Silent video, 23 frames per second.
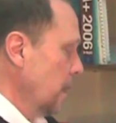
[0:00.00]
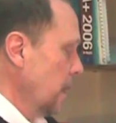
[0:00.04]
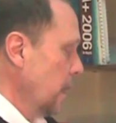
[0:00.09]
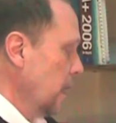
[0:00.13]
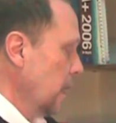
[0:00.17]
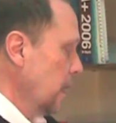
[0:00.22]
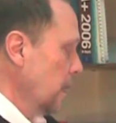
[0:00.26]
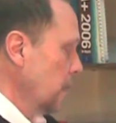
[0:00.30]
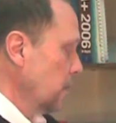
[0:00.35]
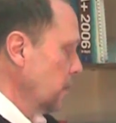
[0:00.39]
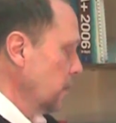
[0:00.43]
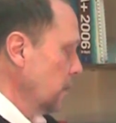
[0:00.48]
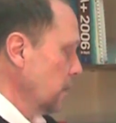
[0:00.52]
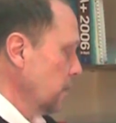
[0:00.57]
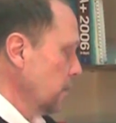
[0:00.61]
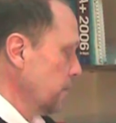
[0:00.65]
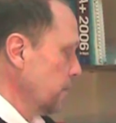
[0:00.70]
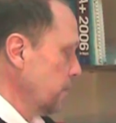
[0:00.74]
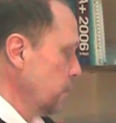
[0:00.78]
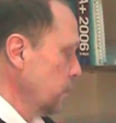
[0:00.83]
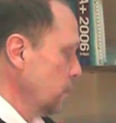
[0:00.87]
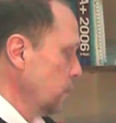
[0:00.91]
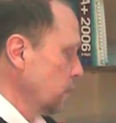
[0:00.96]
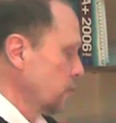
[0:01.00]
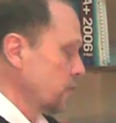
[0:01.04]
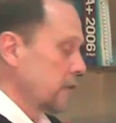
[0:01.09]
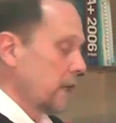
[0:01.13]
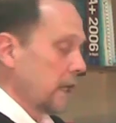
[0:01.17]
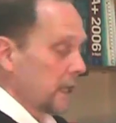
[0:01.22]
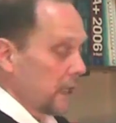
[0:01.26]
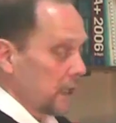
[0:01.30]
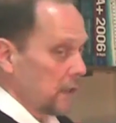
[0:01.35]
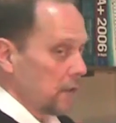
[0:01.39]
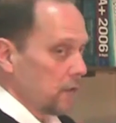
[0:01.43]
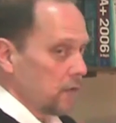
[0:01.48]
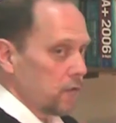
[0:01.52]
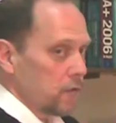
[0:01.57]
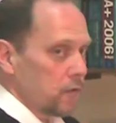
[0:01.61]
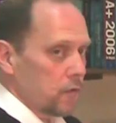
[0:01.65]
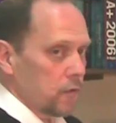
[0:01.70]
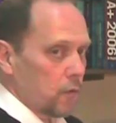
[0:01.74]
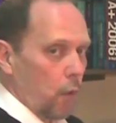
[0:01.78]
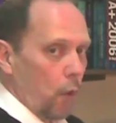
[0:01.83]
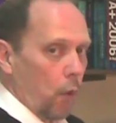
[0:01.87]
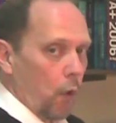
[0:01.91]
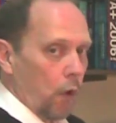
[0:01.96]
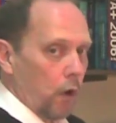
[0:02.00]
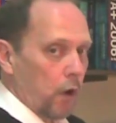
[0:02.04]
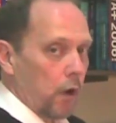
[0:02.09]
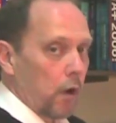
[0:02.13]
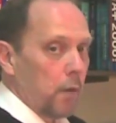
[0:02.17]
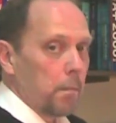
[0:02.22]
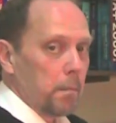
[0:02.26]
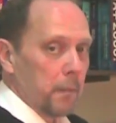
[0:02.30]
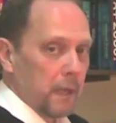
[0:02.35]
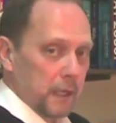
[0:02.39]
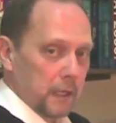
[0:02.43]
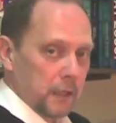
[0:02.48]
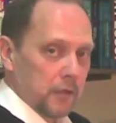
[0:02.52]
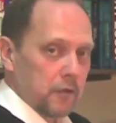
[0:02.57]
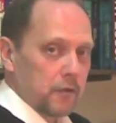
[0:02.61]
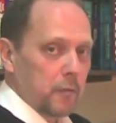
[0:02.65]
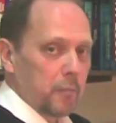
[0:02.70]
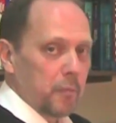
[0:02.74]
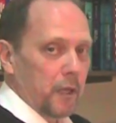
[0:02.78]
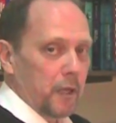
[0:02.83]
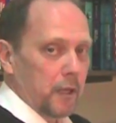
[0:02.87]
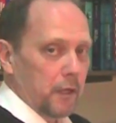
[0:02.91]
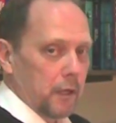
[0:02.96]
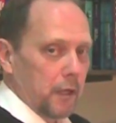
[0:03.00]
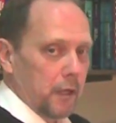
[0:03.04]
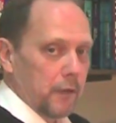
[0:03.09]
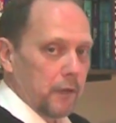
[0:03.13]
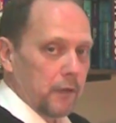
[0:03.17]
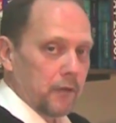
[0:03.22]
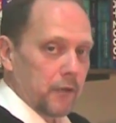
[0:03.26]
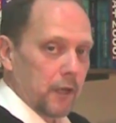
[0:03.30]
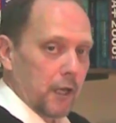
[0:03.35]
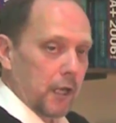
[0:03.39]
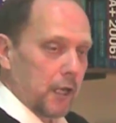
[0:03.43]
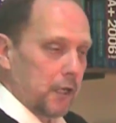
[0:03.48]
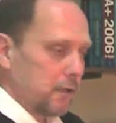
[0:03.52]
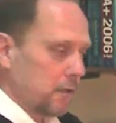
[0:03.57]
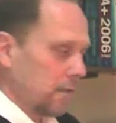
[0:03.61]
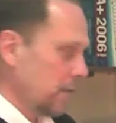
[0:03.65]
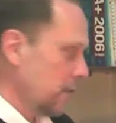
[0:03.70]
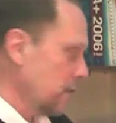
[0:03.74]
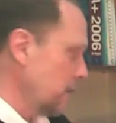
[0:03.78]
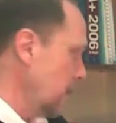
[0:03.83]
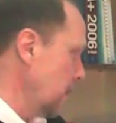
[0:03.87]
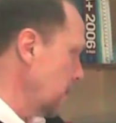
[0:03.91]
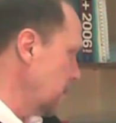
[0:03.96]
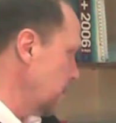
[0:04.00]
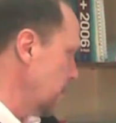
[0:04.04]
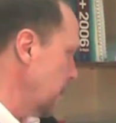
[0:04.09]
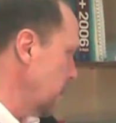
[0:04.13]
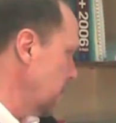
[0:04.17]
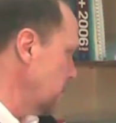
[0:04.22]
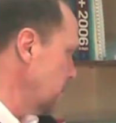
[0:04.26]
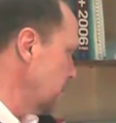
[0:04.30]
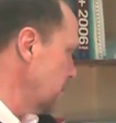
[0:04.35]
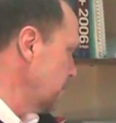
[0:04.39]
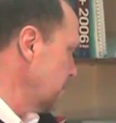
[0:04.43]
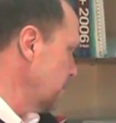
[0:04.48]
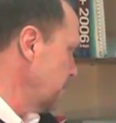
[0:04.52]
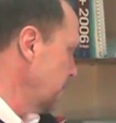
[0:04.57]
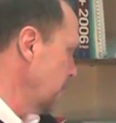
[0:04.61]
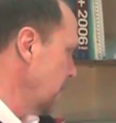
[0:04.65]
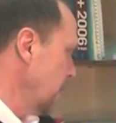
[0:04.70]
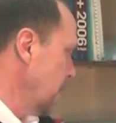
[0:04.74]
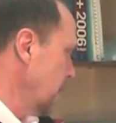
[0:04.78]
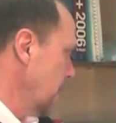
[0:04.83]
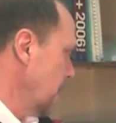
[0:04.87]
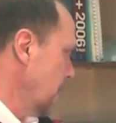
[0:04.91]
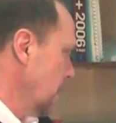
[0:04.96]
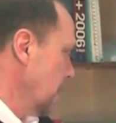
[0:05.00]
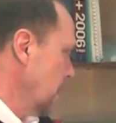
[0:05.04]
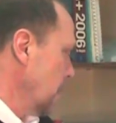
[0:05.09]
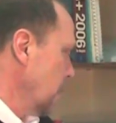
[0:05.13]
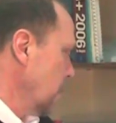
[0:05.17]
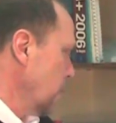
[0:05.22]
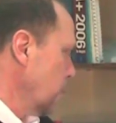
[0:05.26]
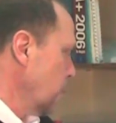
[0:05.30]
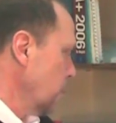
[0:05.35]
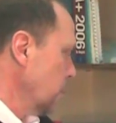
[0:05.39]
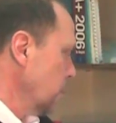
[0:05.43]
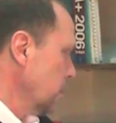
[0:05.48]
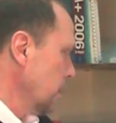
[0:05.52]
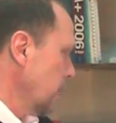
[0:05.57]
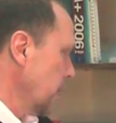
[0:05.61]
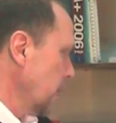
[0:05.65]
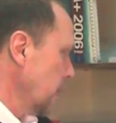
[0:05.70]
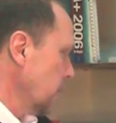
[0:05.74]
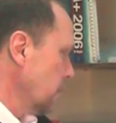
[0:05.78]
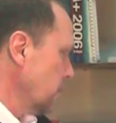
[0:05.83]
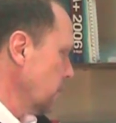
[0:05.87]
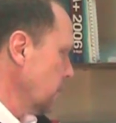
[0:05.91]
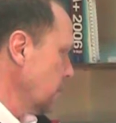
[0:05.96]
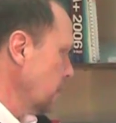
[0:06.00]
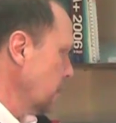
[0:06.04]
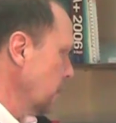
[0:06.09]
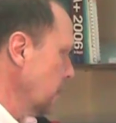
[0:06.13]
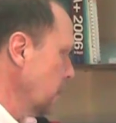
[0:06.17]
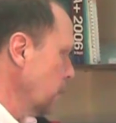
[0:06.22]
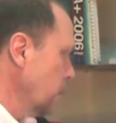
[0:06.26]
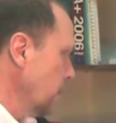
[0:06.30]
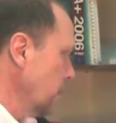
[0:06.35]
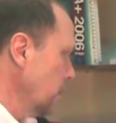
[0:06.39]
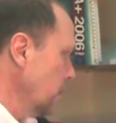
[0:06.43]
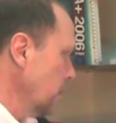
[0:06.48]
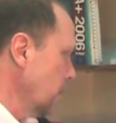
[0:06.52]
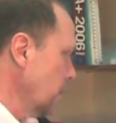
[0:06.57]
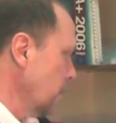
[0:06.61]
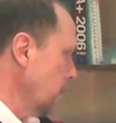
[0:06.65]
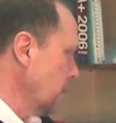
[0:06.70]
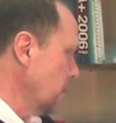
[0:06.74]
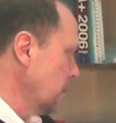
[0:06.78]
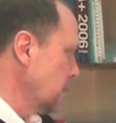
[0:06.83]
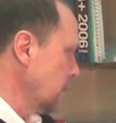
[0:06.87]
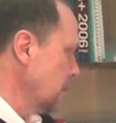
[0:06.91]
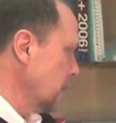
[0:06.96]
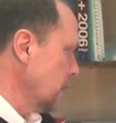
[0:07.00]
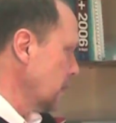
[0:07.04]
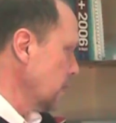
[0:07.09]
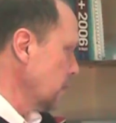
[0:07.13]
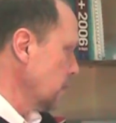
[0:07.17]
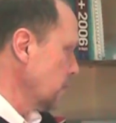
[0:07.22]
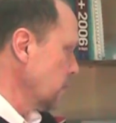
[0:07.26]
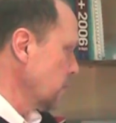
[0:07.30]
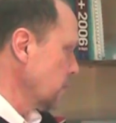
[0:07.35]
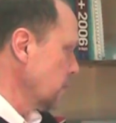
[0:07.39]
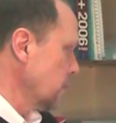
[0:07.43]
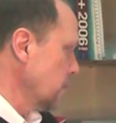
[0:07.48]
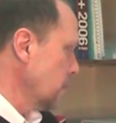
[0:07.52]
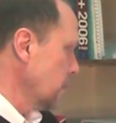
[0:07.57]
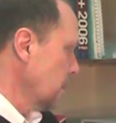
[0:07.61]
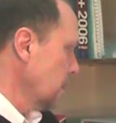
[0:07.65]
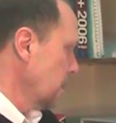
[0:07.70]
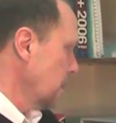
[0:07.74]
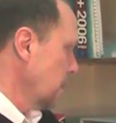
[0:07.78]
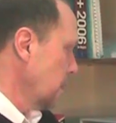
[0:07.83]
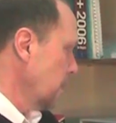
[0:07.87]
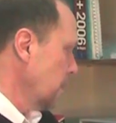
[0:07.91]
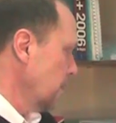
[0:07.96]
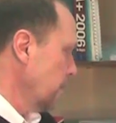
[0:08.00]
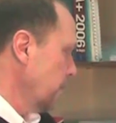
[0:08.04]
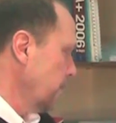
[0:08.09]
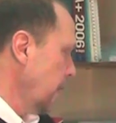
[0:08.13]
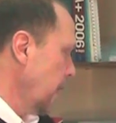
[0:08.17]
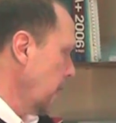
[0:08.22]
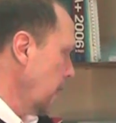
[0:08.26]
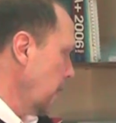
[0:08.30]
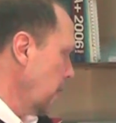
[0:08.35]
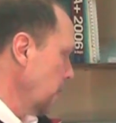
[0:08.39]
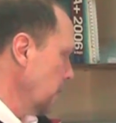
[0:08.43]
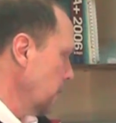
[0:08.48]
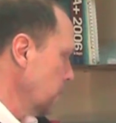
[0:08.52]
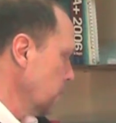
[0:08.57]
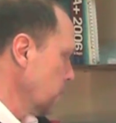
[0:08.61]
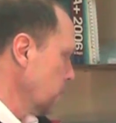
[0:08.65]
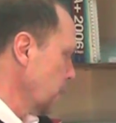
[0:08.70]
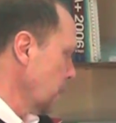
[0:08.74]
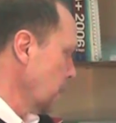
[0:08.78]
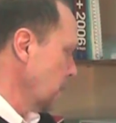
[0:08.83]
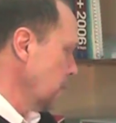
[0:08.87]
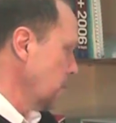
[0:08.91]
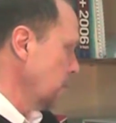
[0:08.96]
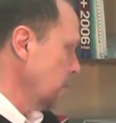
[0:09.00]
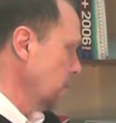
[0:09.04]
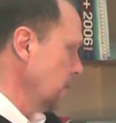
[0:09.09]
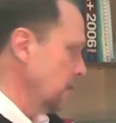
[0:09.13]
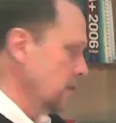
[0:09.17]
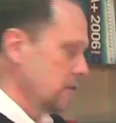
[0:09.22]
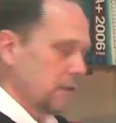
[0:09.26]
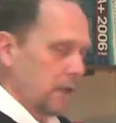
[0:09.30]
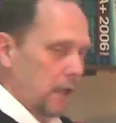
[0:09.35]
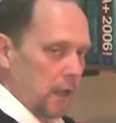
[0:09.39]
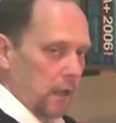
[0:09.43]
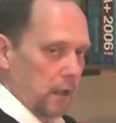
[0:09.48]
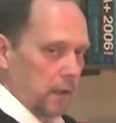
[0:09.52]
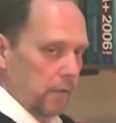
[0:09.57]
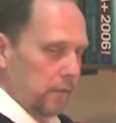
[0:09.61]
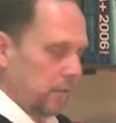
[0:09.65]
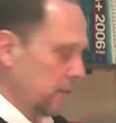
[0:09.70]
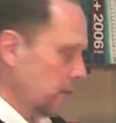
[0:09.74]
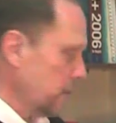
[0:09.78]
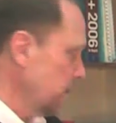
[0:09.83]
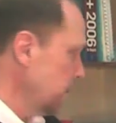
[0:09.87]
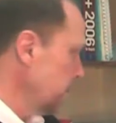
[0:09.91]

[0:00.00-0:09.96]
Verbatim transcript: And in a few seconds or minutes, depending on the size of the database, we'll get a window that says the file is ready to be saved.